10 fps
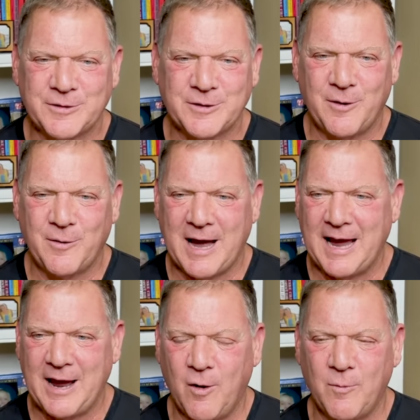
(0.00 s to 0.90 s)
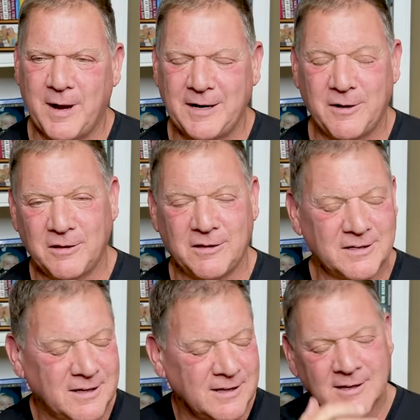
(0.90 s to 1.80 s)
So I hope I don't
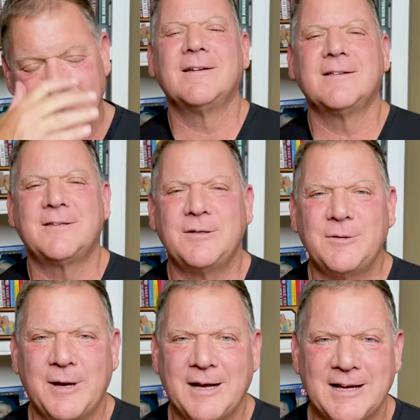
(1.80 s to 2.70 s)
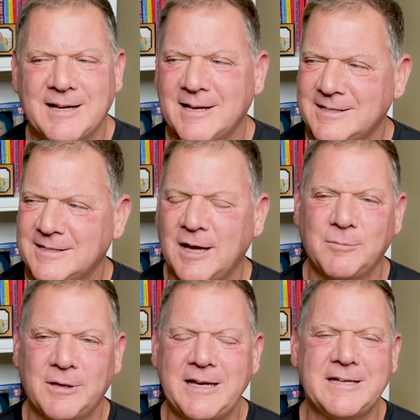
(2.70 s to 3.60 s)
look too
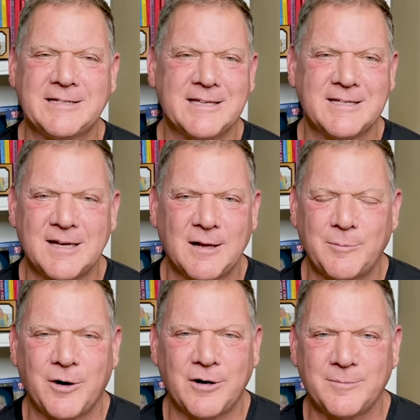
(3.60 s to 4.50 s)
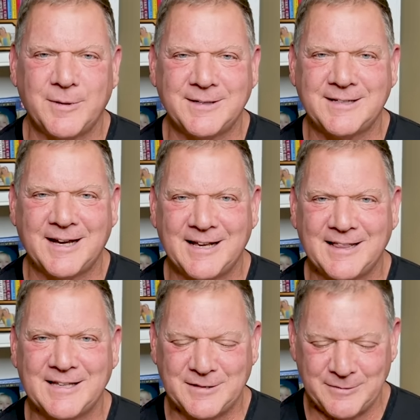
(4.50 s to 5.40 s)
sun bleached and sunburned, but uh,
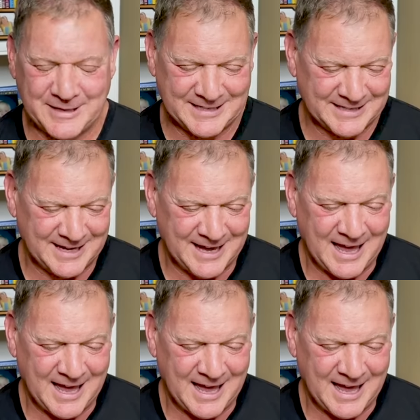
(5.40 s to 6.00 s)
let's do this.